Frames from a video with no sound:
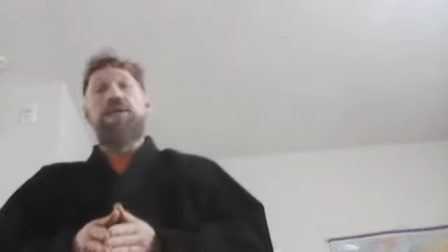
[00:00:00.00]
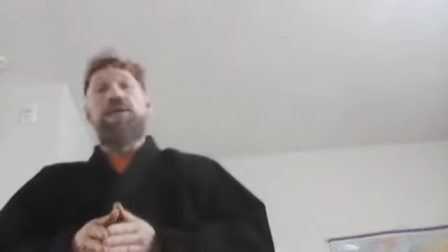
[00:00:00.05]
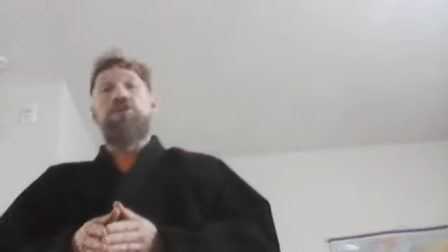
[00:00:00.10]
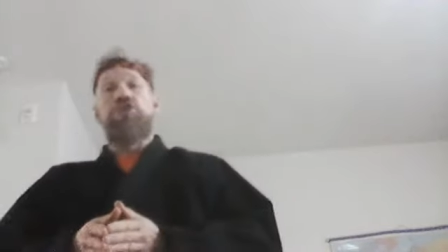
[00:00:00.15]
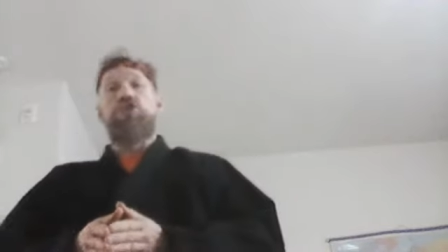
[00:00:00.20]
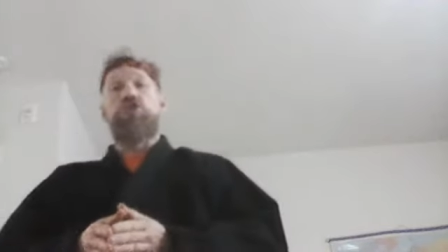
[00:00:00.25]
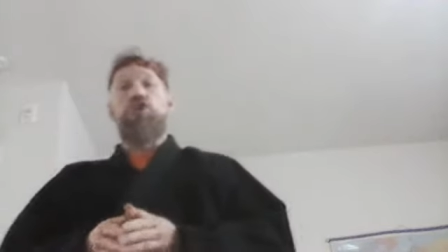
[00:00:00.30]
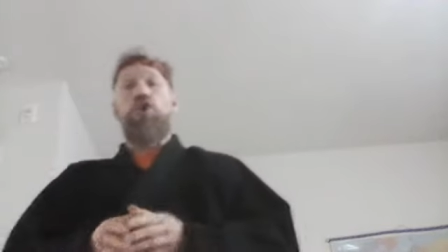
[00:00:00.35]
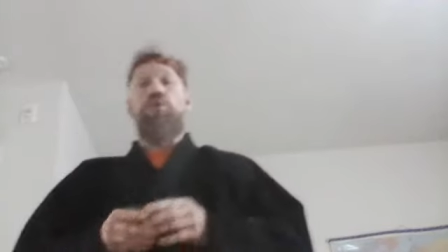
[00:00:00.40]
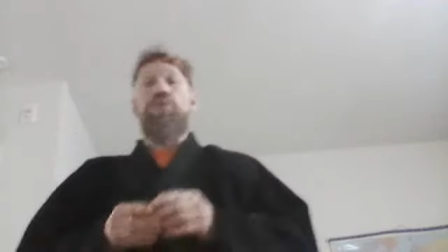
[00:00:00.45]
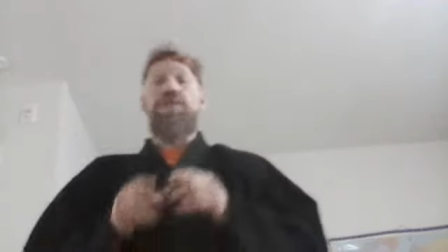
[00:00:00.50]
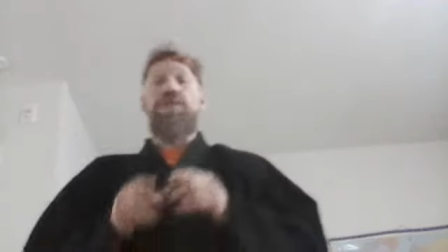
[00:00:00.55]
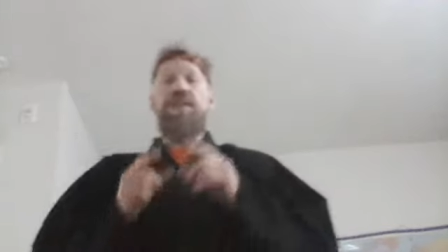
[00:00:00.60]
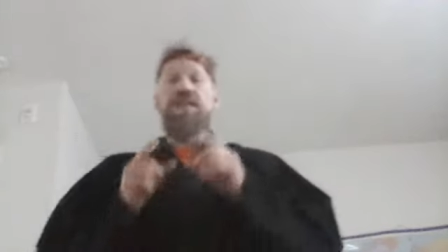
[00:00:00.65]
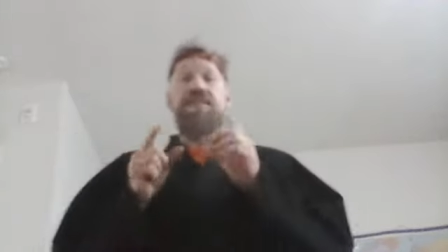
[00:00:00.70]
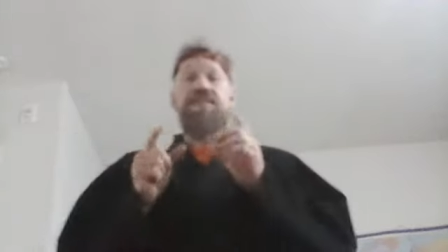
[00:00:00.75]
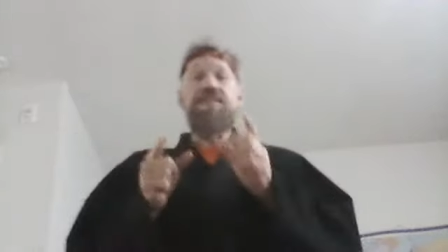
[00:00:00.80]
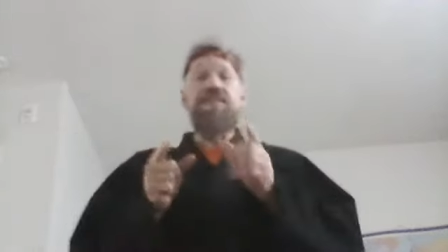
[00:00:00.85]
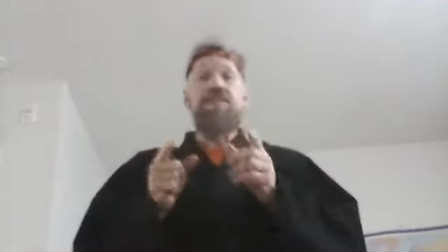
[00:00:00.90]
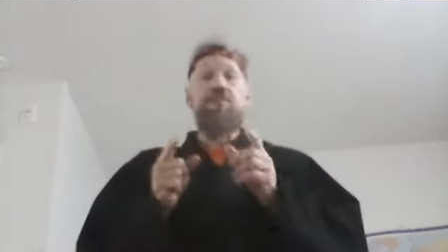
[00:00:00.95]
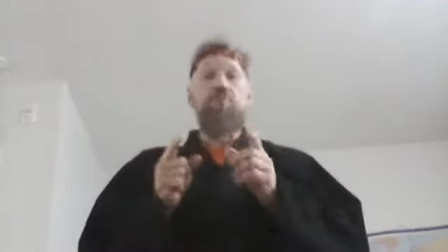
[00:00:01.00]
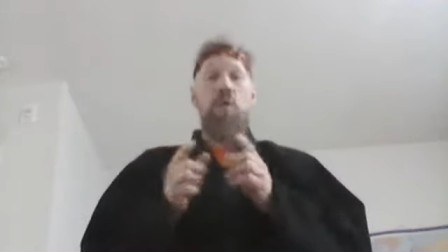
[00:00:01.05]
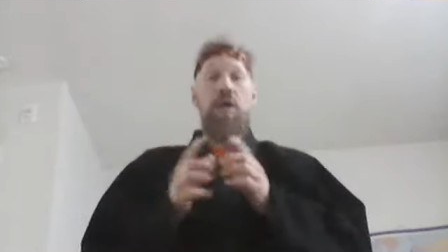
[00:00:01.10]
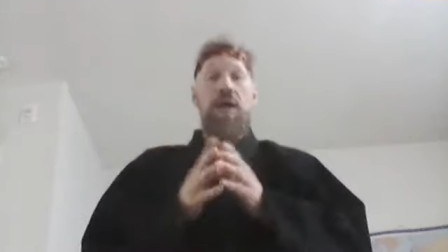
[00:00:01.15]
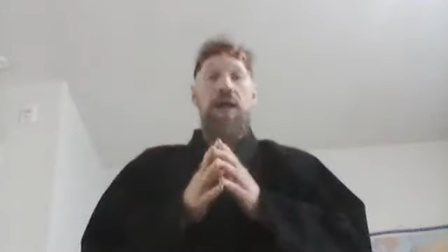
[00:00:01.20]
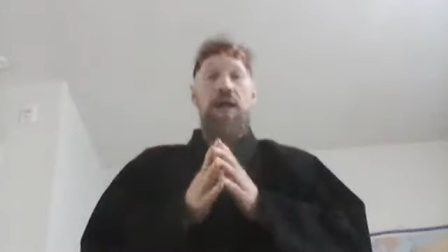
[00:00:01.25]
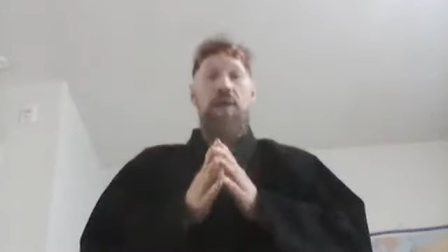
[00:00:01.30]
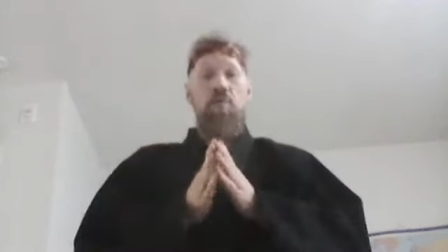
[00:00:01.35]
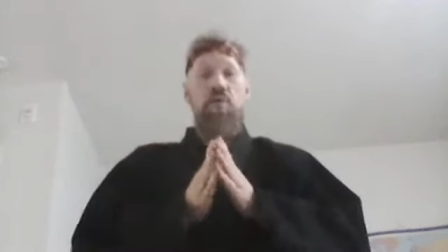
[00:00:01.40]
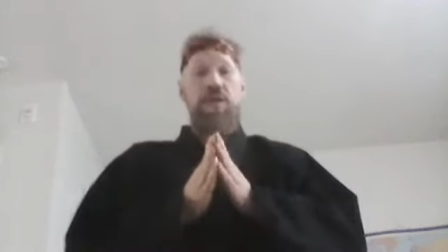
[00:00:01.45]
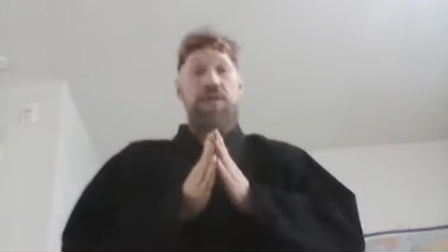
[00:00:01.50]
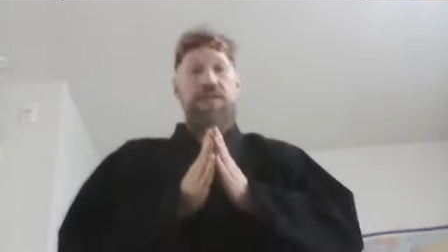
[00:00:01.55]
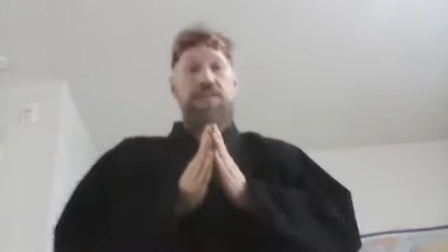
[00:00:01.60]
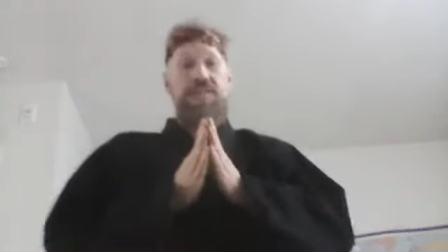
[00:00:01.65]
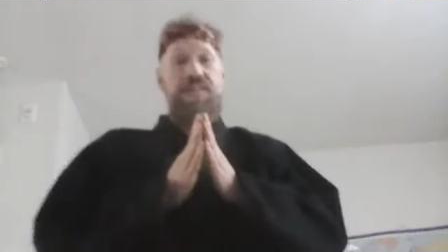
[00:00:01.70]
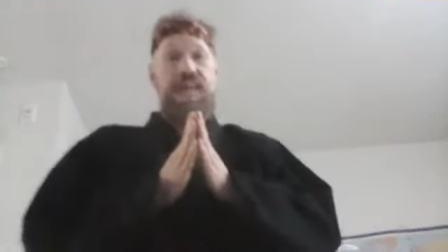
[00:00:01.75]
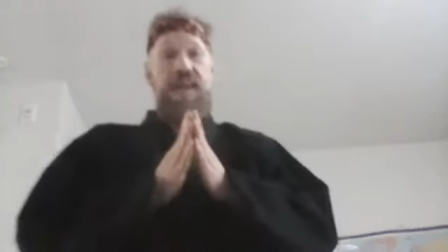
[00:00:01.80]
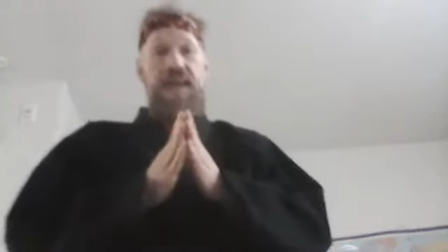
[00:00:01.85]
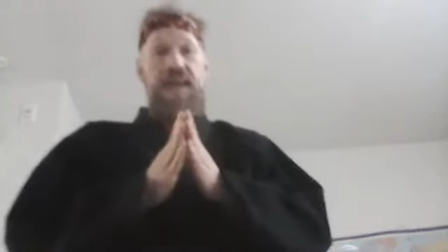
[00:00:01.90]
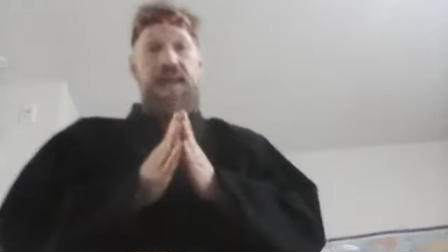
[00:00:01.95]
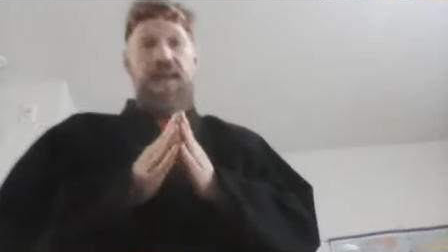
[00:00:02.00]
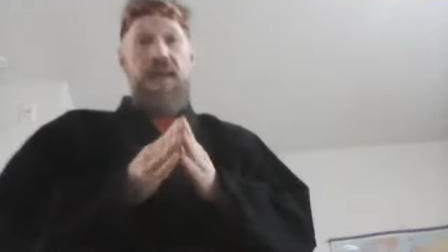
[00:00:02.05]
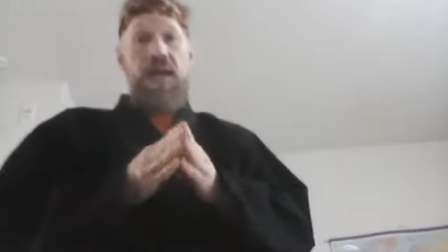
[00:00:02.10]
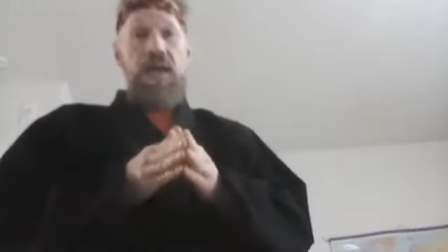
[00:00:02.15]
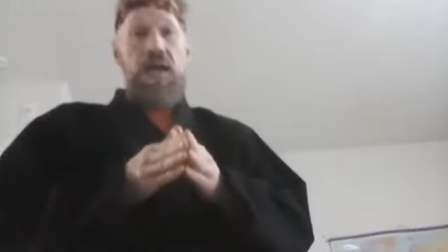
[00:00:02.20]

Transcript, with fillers: So this is what I want to say.